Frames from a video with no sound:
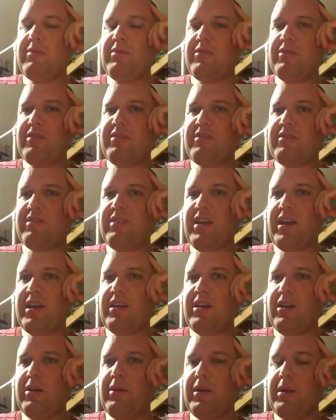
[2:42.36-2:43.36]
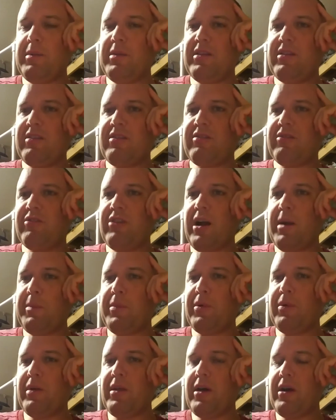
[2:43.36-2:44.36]
just saying, let me just drop
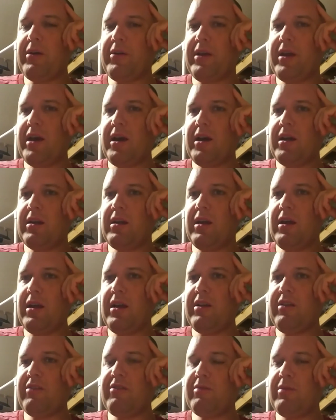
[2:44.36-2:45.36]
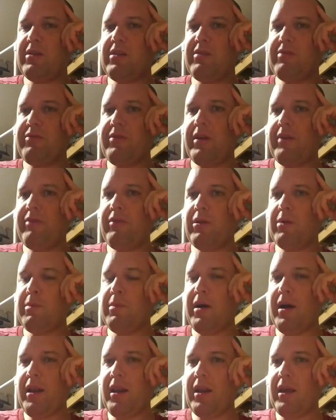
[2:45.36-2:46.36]
it with AutoCAD, and I just went to freeform
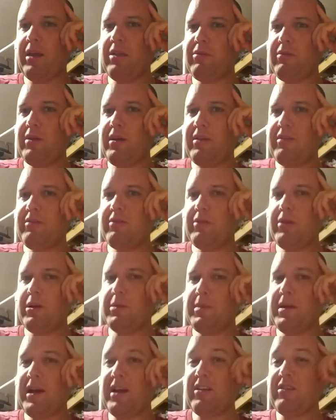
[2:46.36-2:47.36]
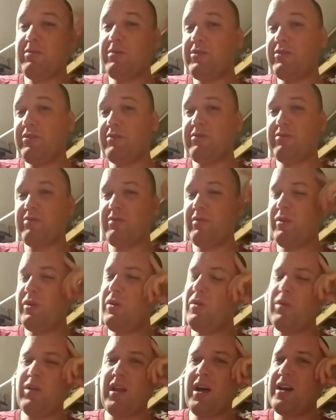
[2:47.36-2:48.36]
modeling in 3D Studio Max, which is a
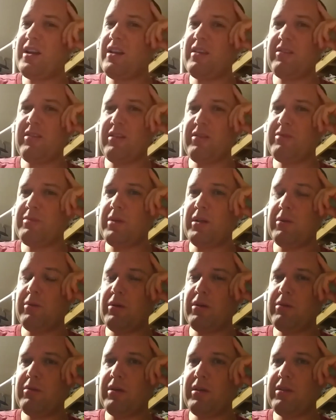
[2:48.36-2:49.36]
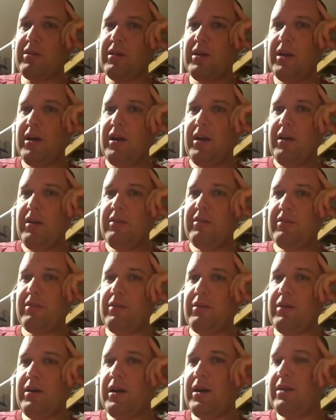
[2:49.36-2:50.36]
whole lot easier for me to work with.
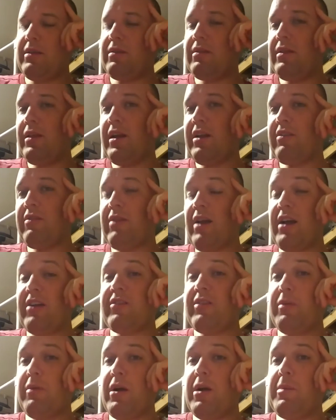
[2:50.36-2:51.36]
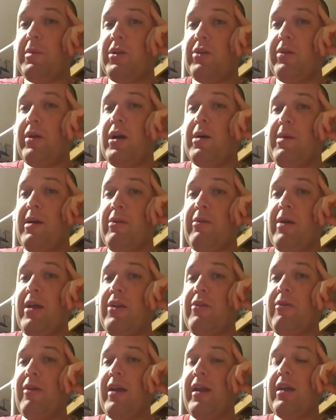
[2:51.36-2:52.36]
So that's actually where I've been doing all my
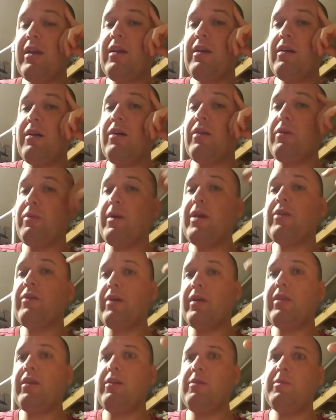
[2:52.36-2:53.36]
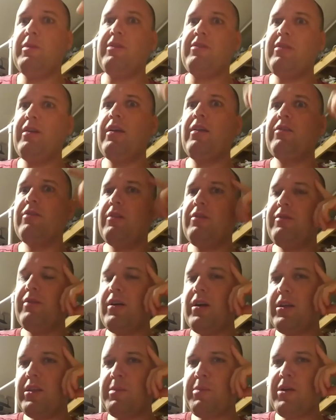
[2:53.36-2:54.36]
rendering. All the rendering that you've been seeing so
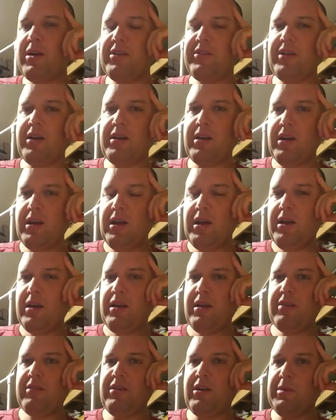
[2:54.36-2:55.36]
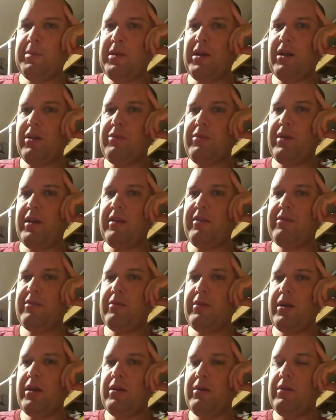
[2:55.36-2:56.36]
far on the project has all been on 3D
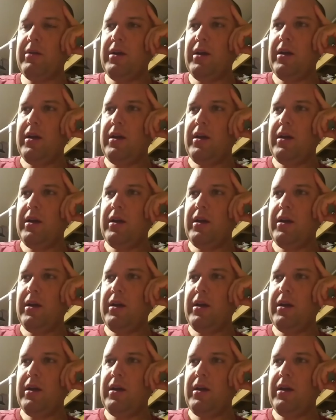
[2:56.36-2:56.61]
Studio.